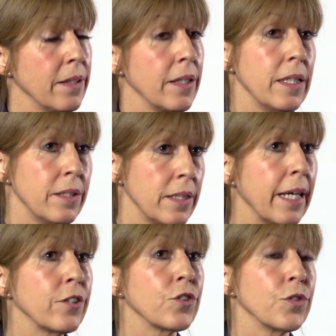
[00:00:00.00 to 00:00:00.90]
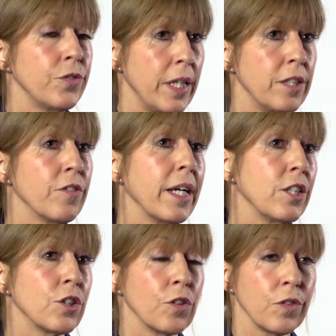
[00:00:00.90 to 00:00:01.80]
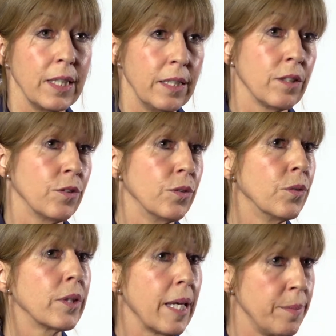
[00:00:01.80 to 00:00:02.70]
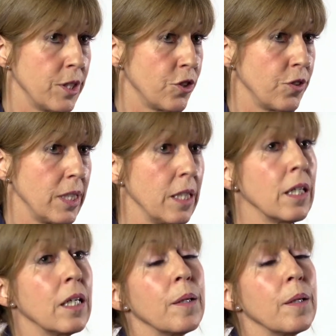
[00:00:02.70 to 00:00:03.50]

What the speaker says: International Federation of Clinical Chemistry,